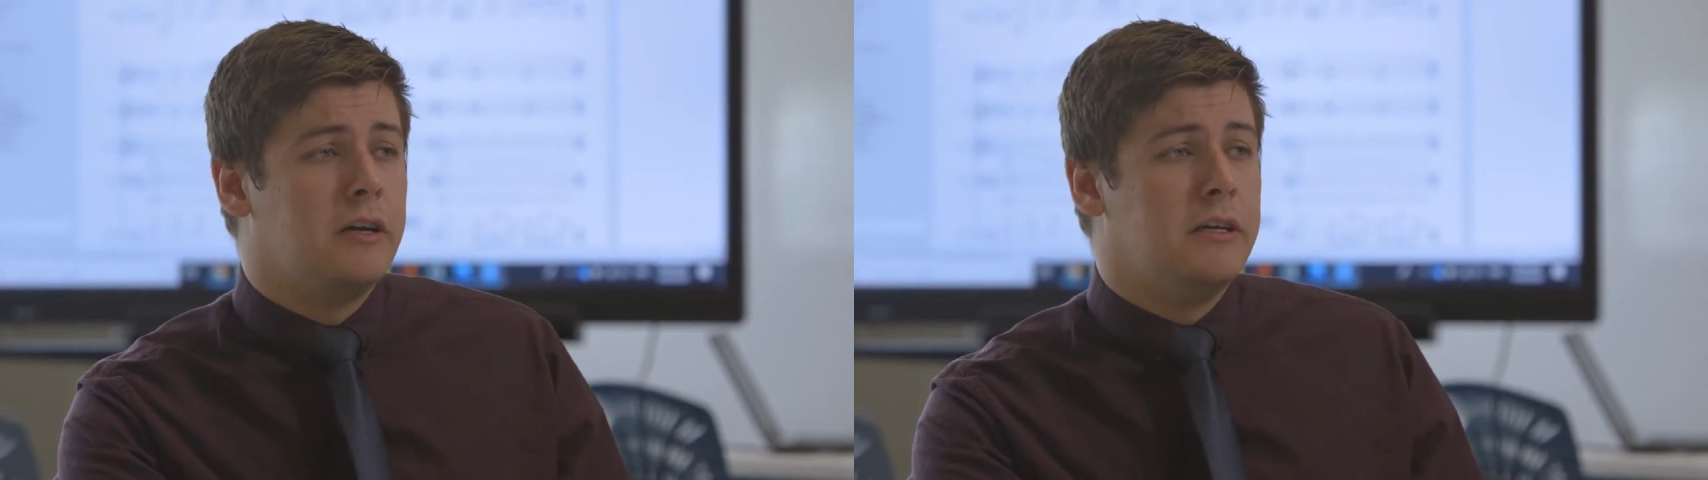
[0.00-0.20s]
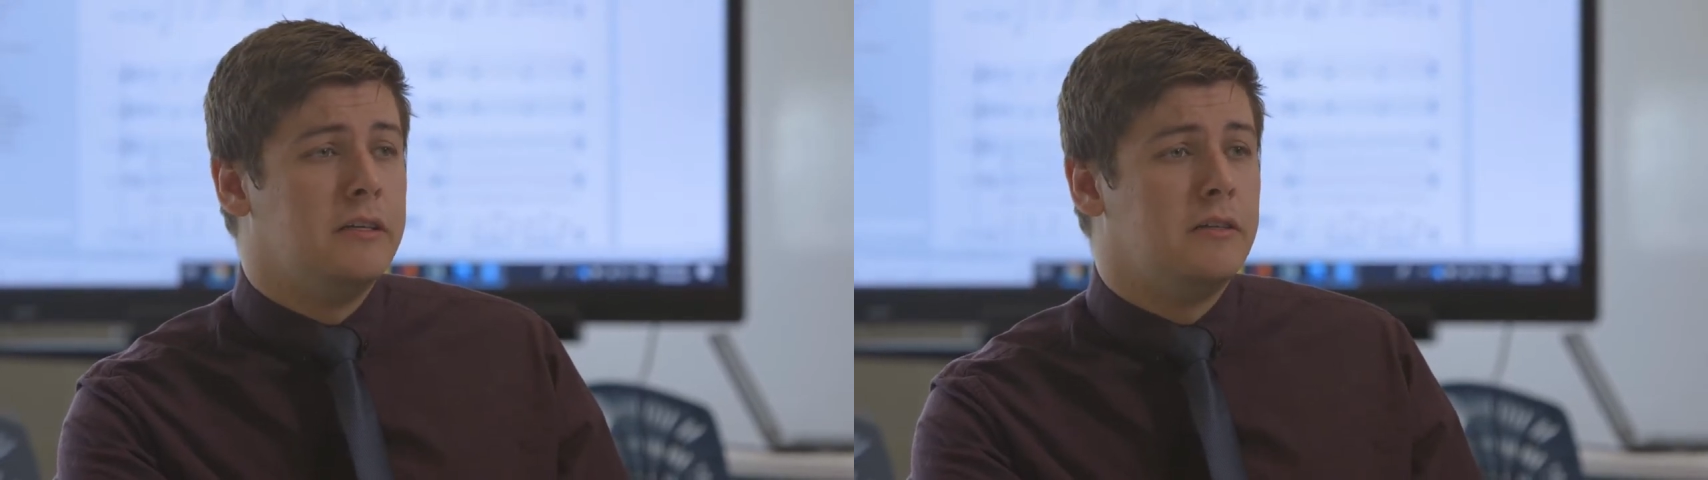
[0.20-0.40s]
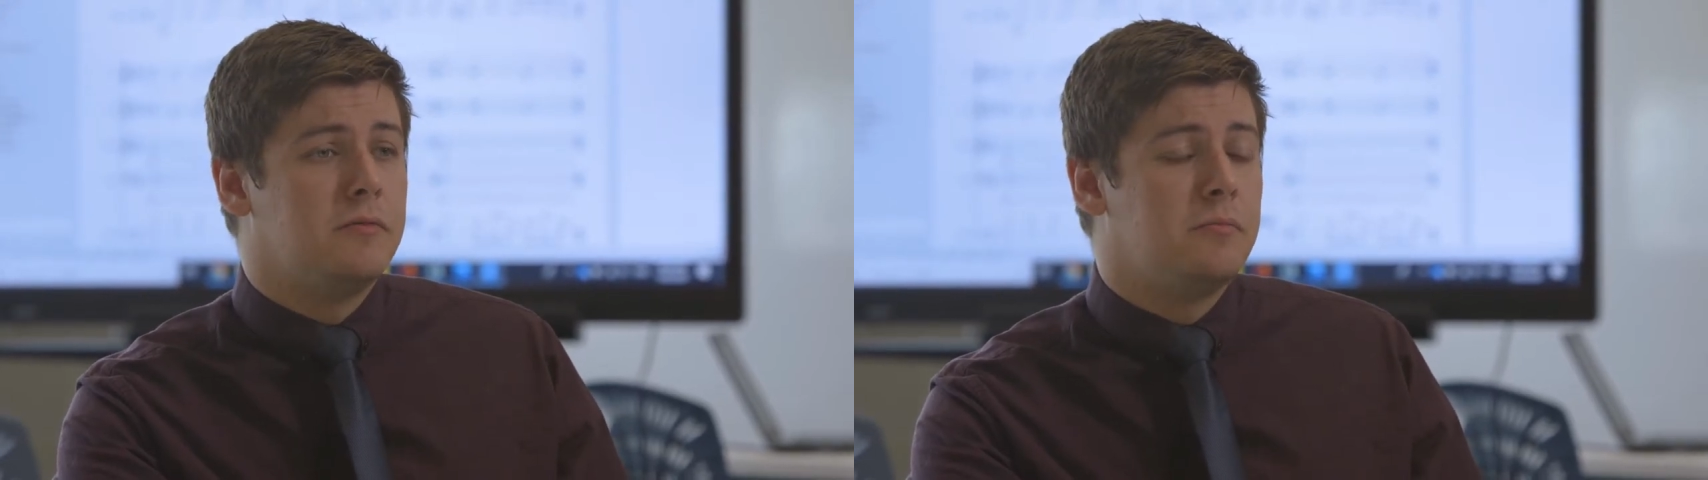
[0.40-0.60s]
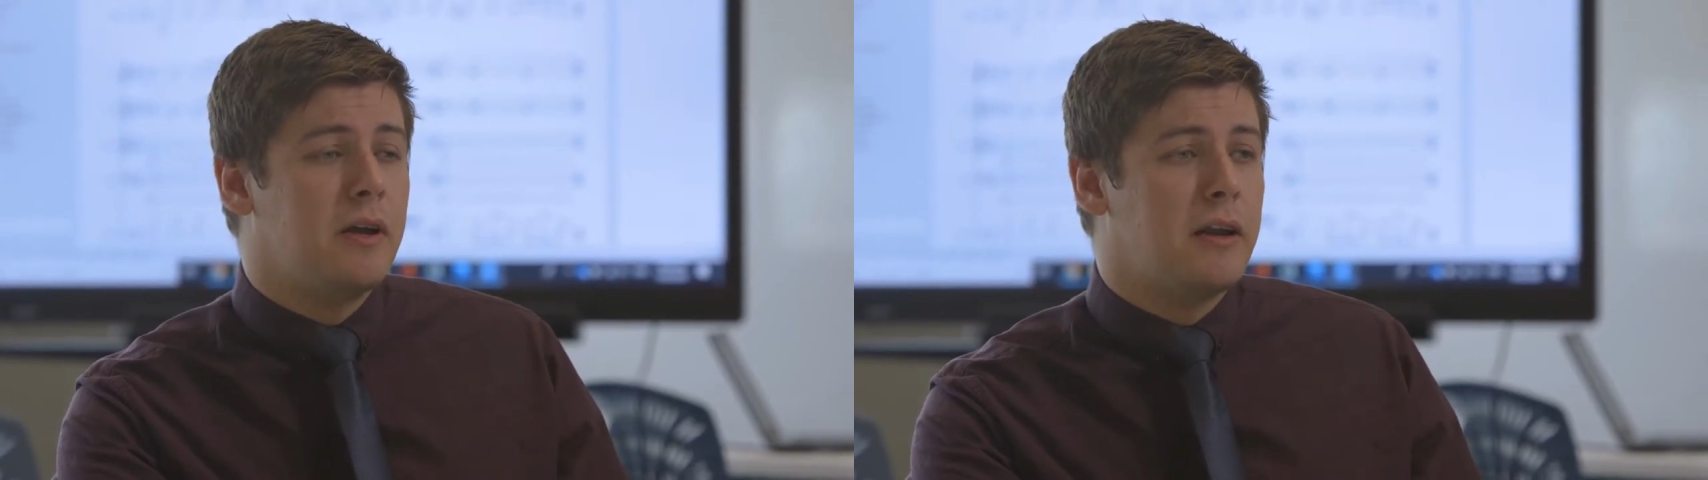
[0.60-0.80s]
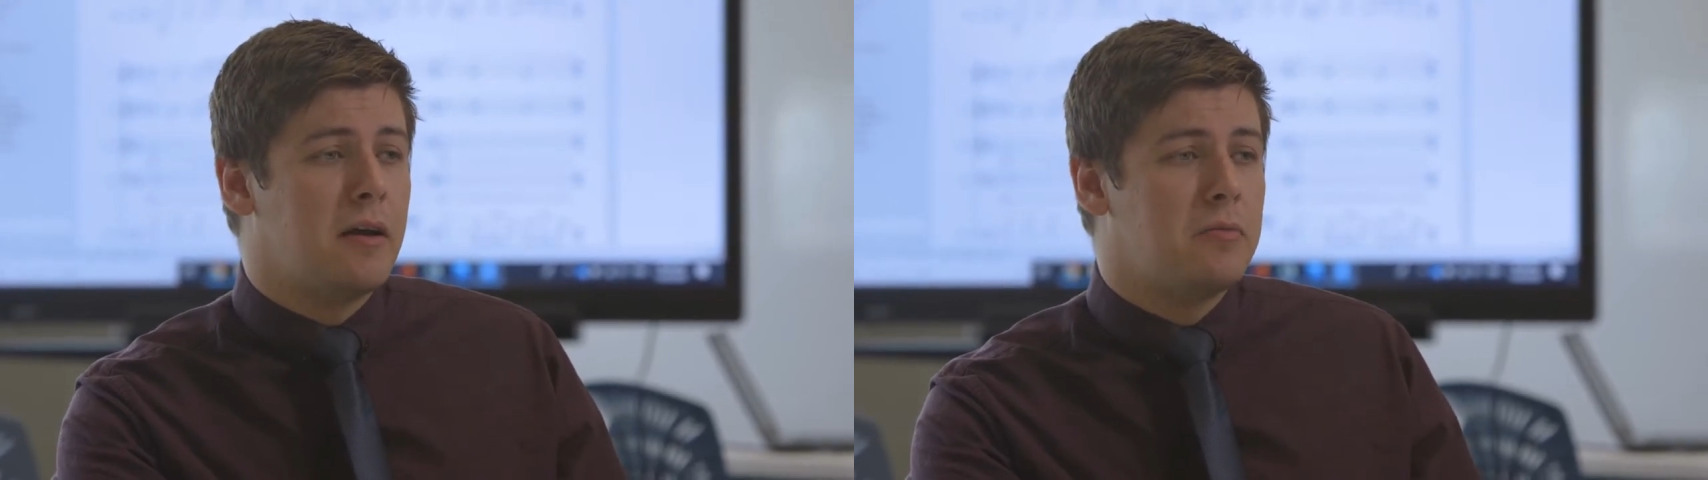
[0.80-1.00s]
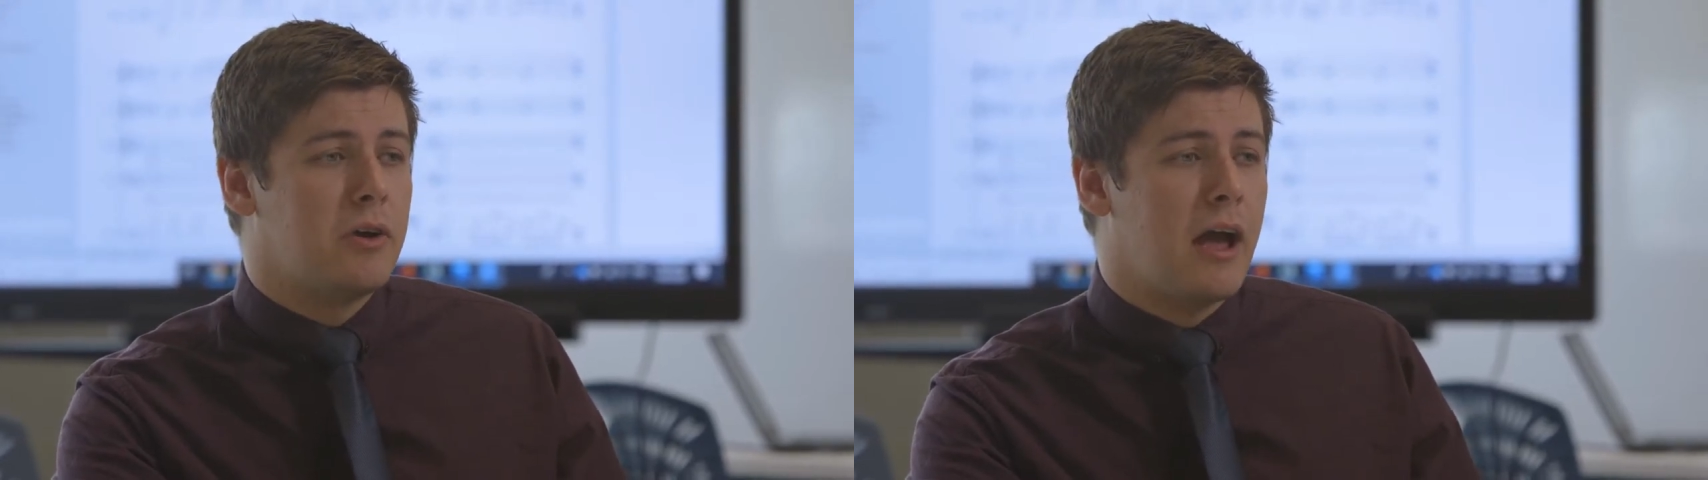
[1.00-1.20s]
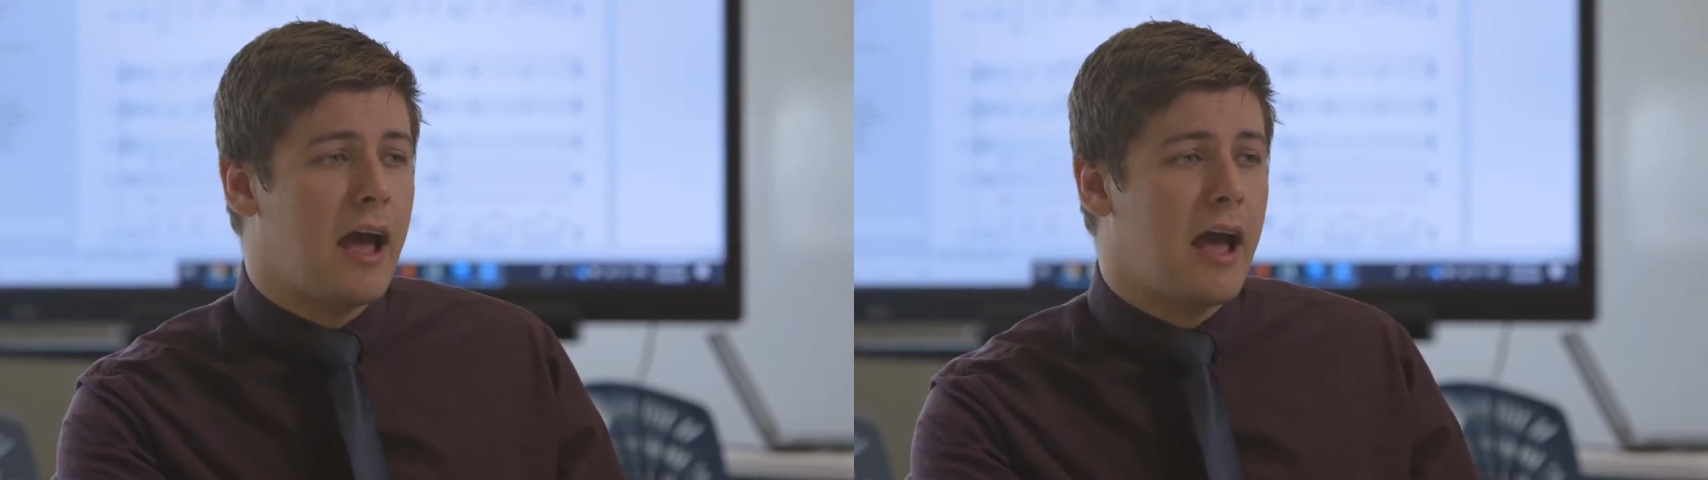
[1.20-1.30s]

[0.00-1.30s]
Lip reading: is being able to